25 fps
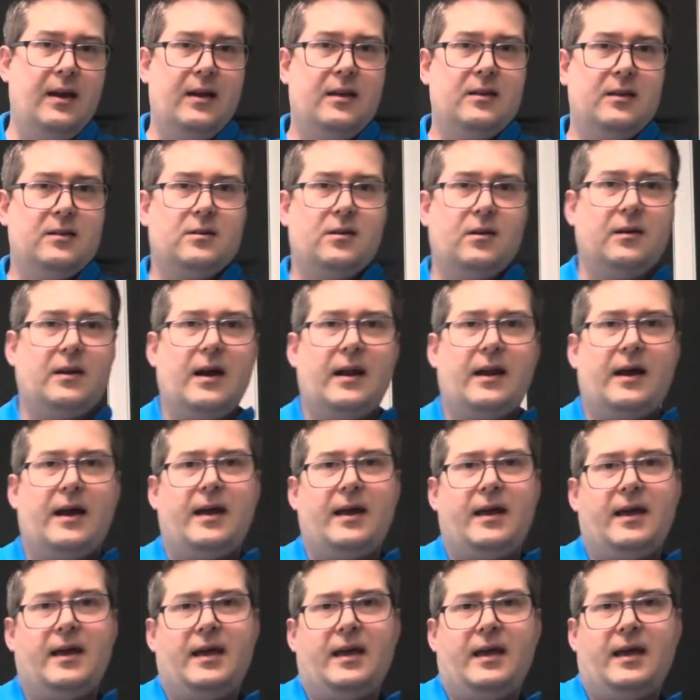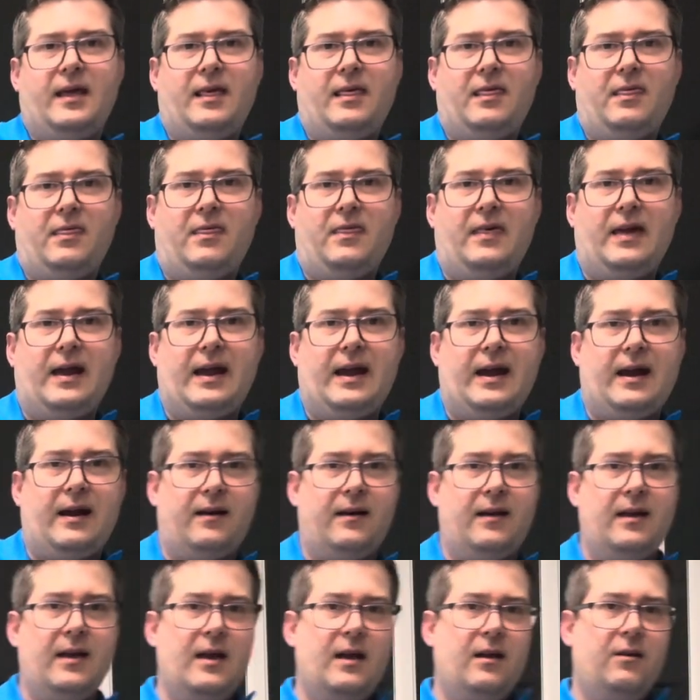So I kind of there.
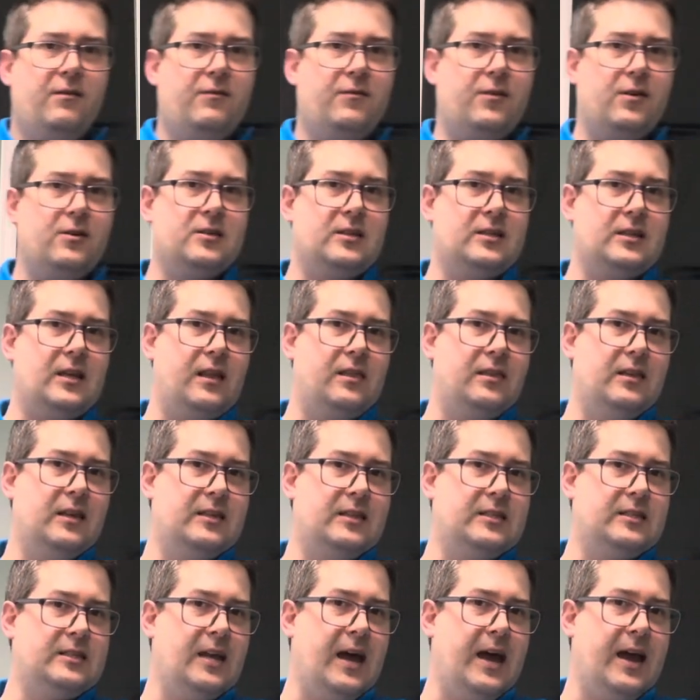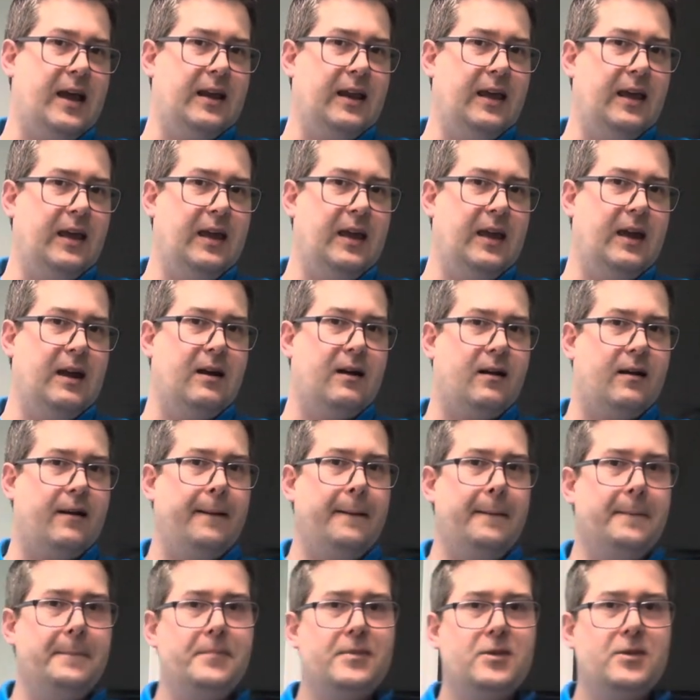Versus on this side here.
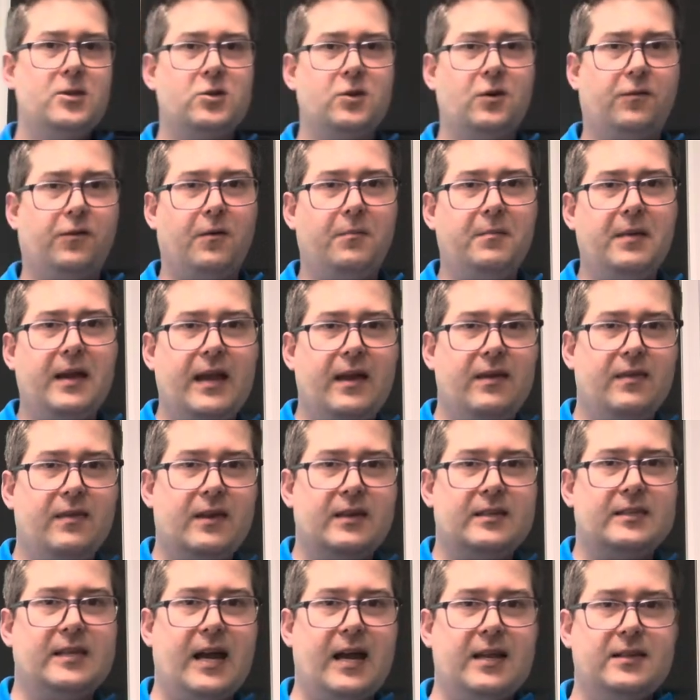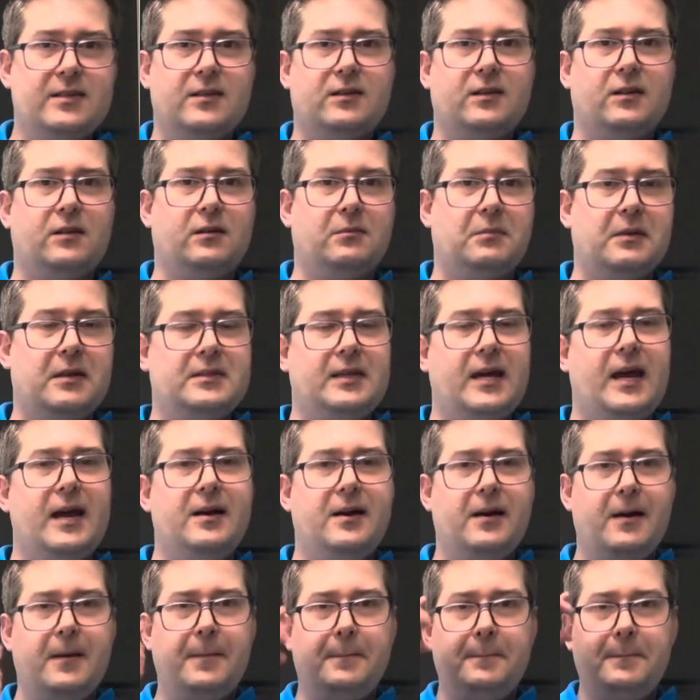So for me, this side's a little bit
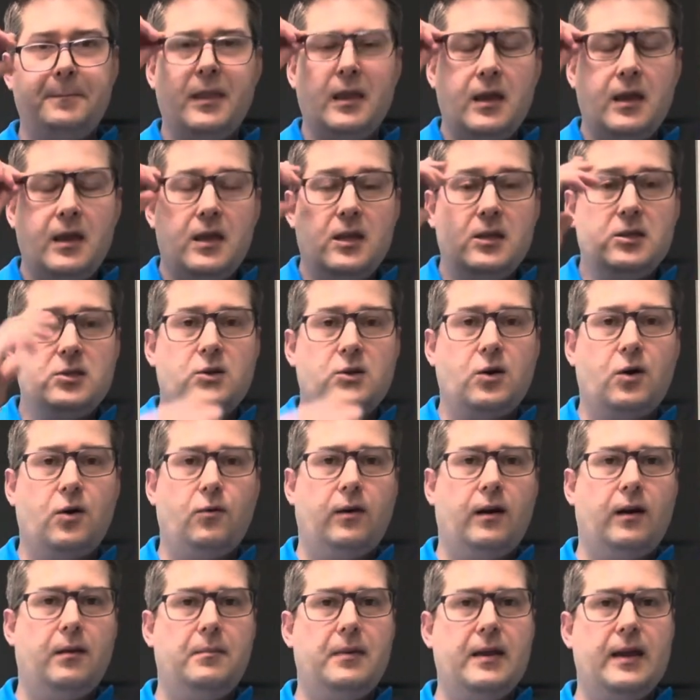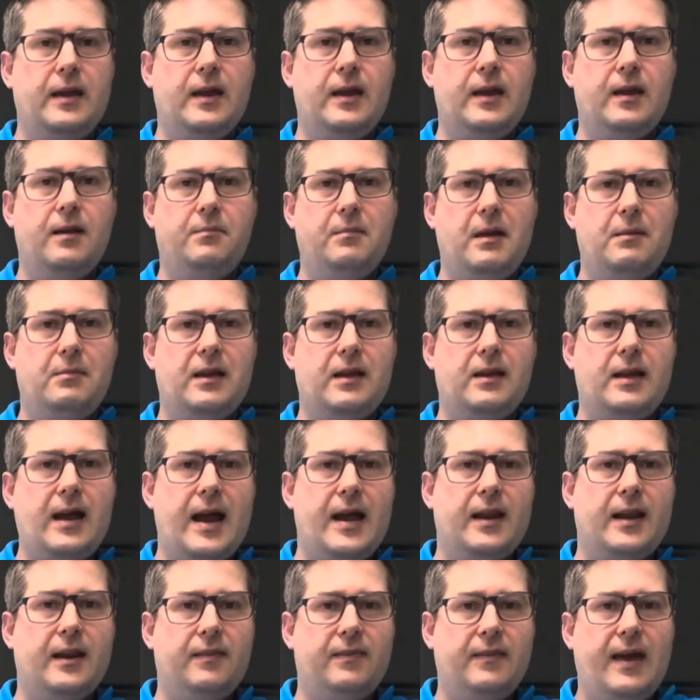tighter. So I want to be maybe
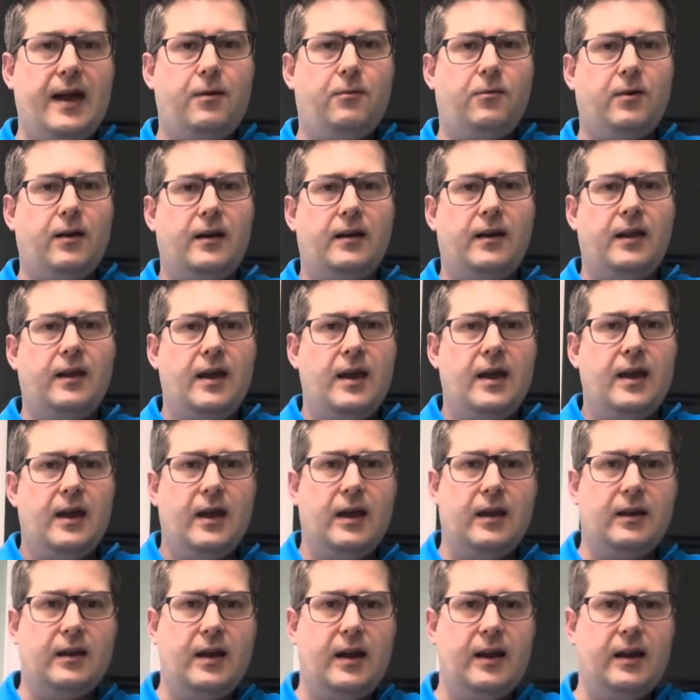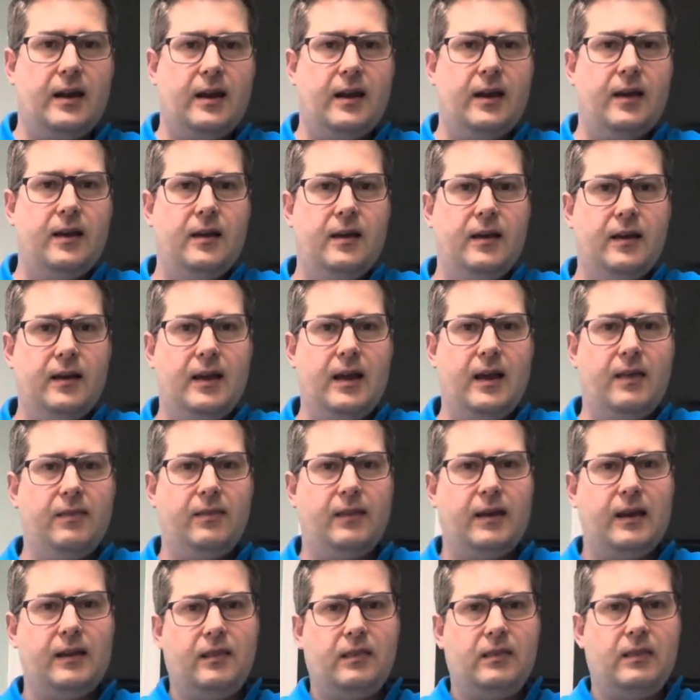guiding that one and kind of, again,
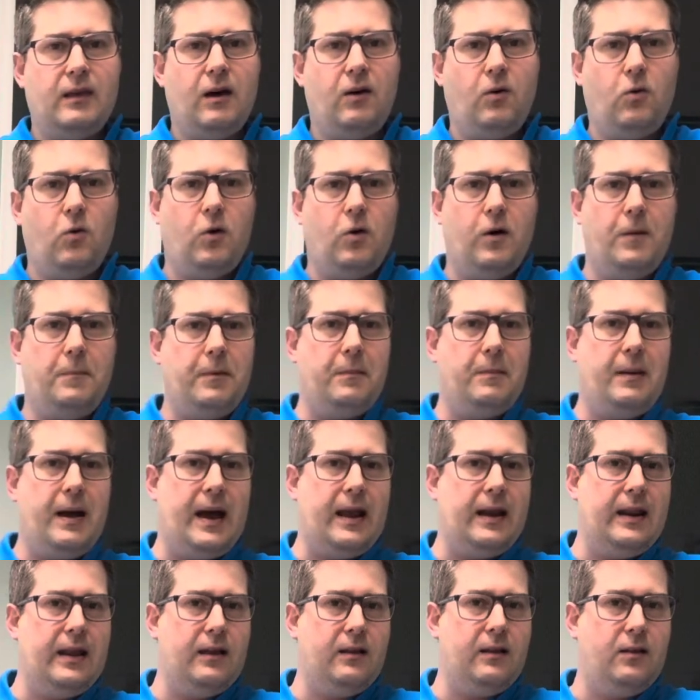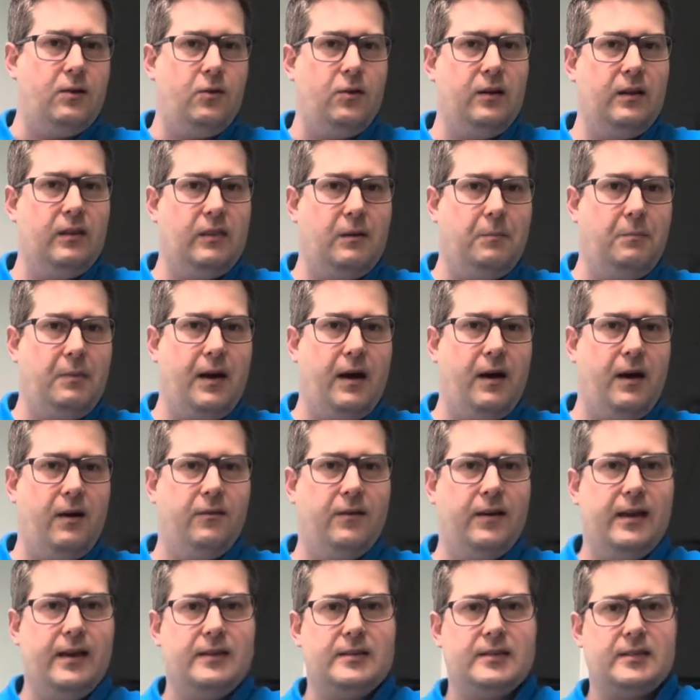like the whole upper body, including the
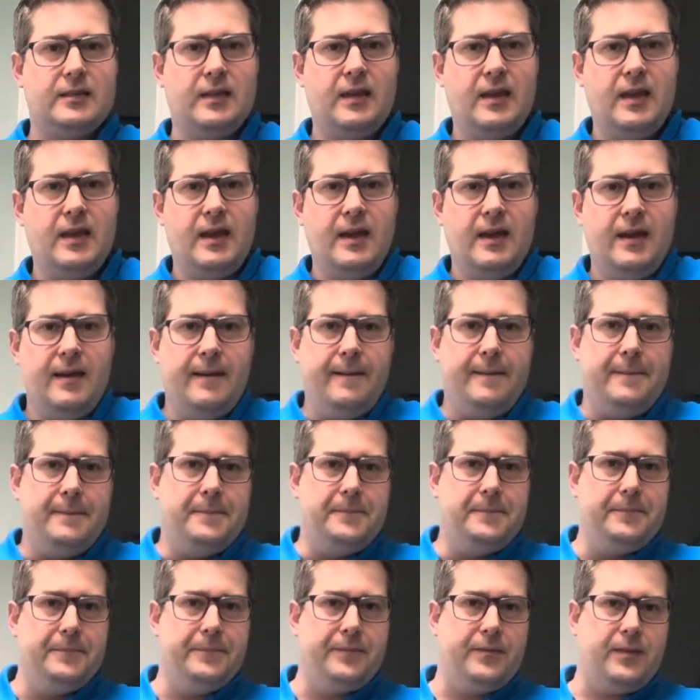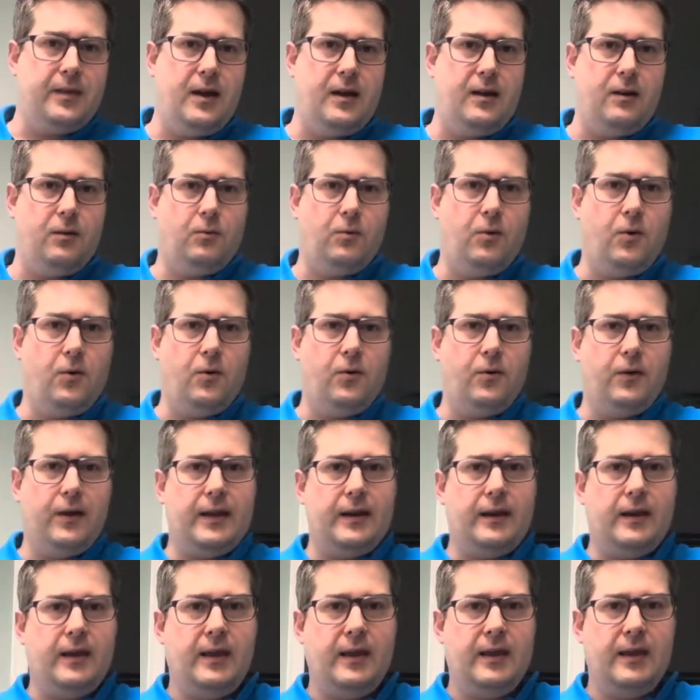pelvis, kind of
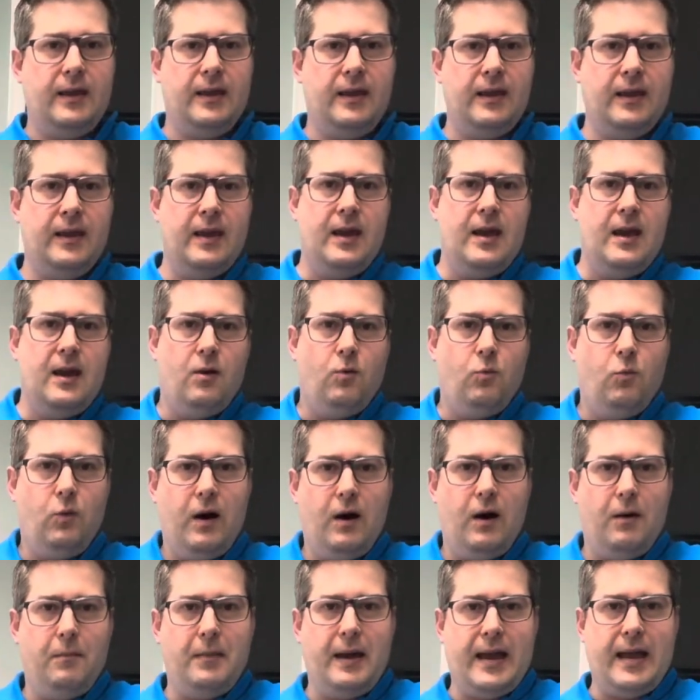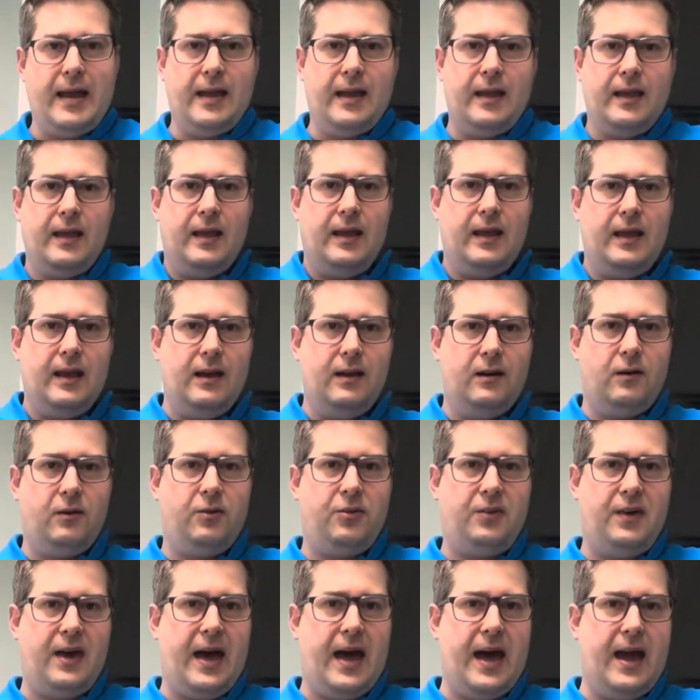rolling while my inner
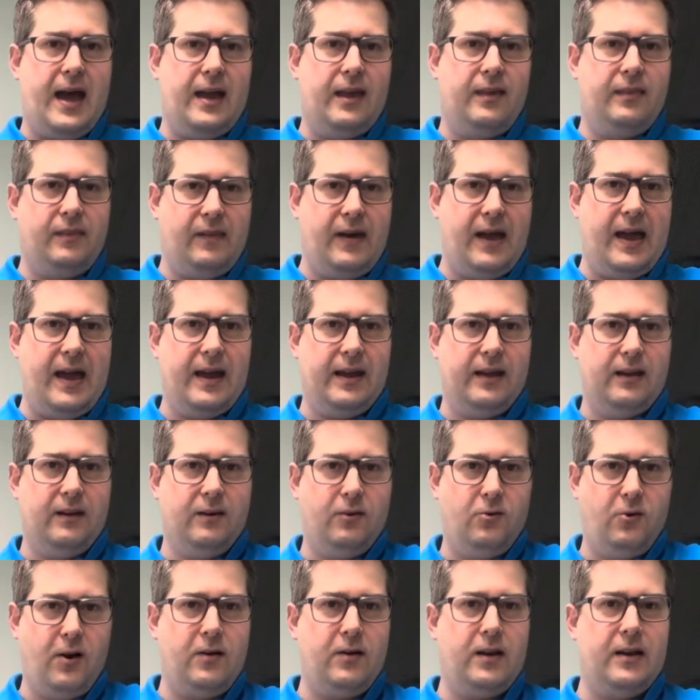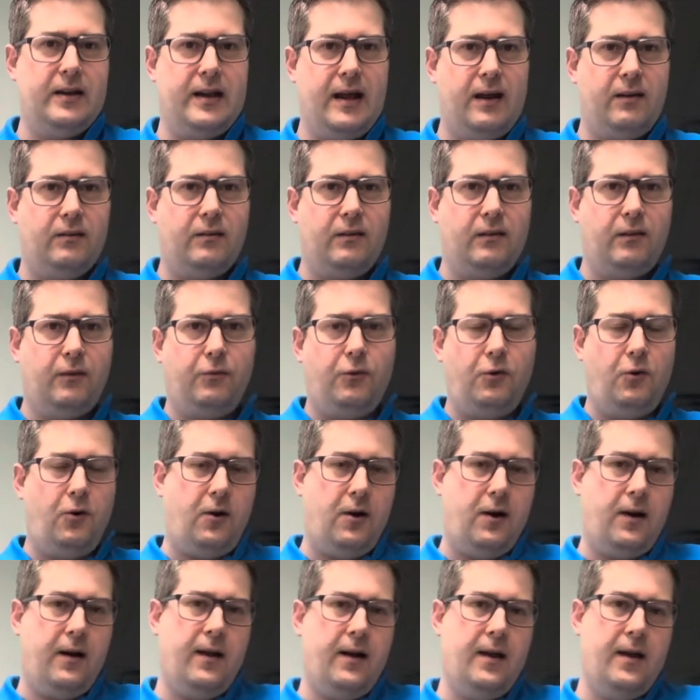thigh and leg and grounding down to the
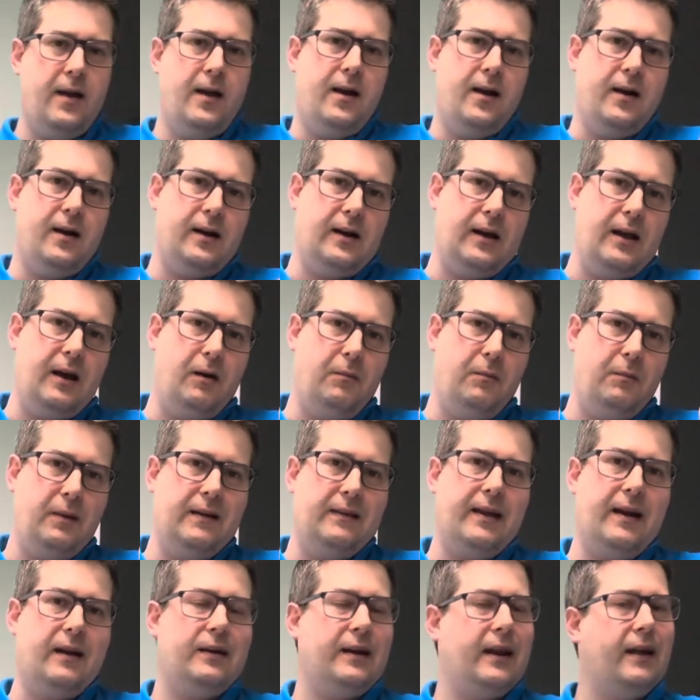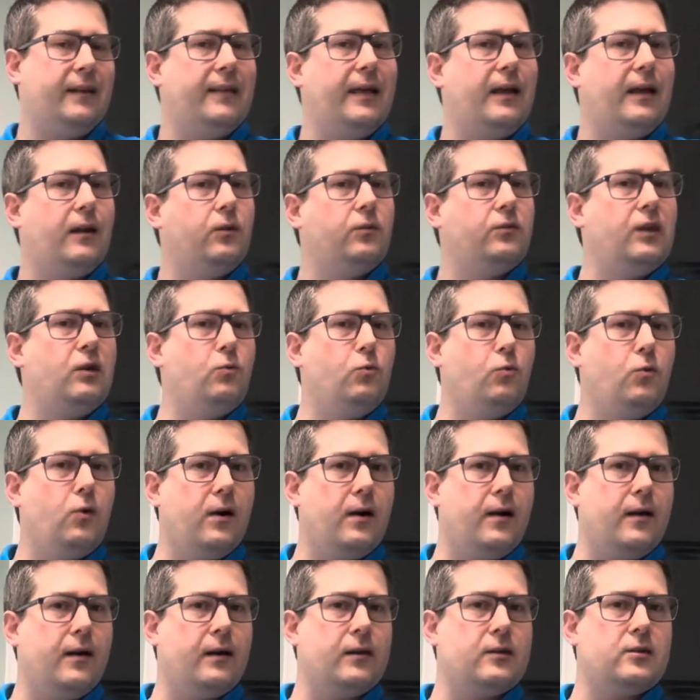floor are going to help me there. Now that only
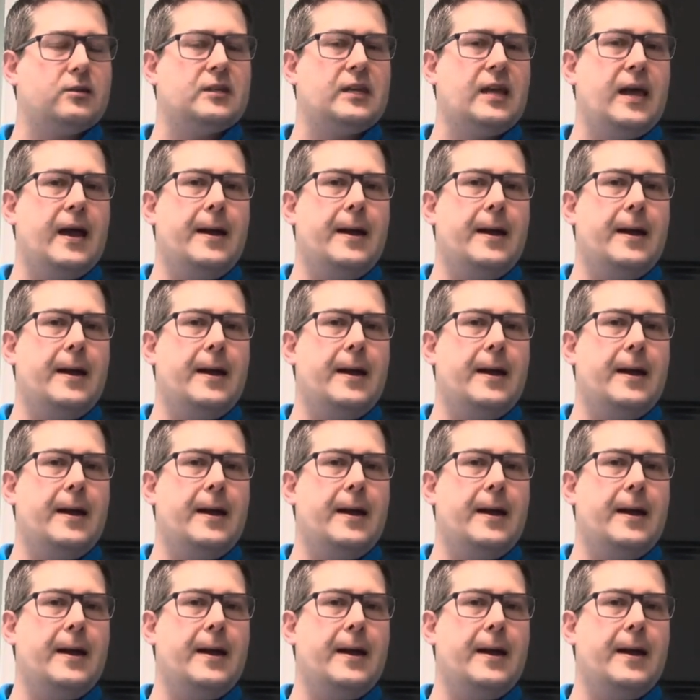works